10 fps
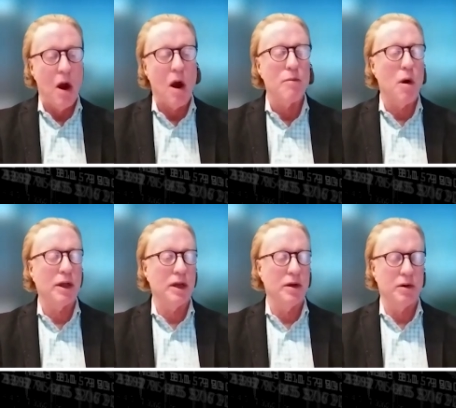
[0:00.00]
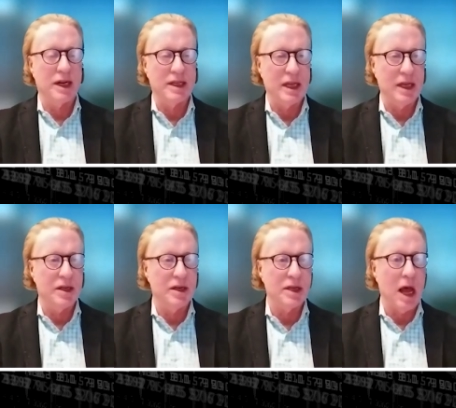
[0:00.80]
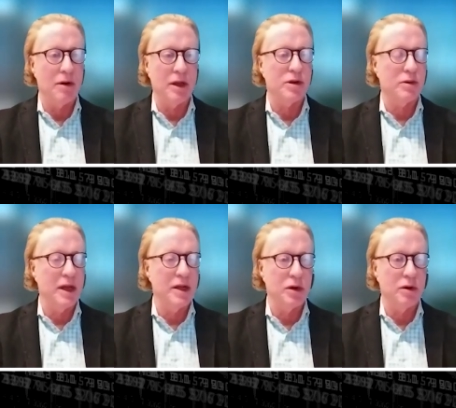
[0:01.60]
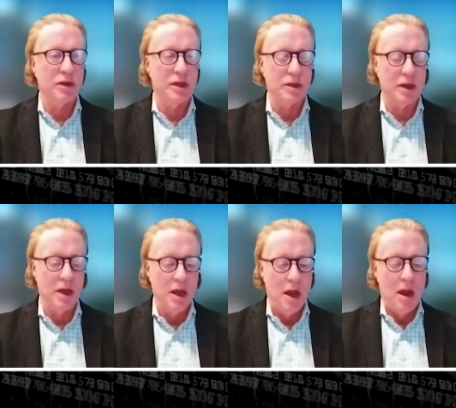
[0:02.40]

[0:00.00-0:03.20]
Our marketing organization is out at trade shows listening.